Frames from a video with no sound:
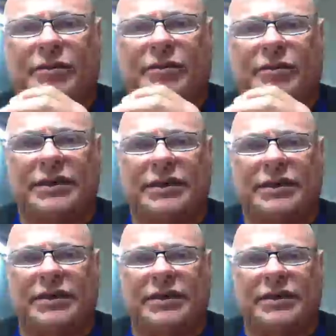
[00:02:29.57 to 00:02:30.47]
before them
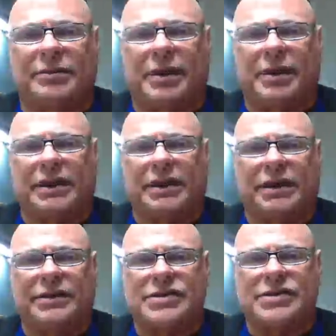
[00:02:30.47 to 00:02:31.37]
in the names
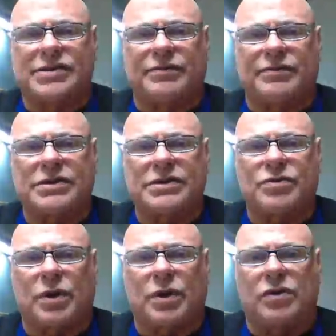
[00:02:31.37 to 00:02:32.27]
of
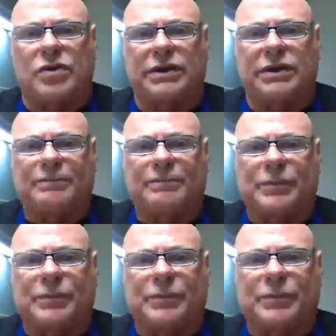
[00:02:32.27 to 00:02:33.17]
Clintons
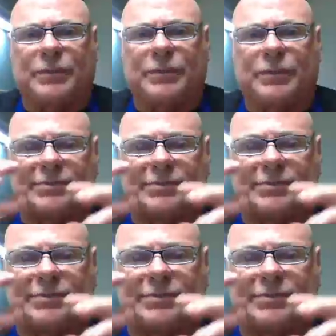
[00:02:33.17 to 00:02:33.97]
and Obamas.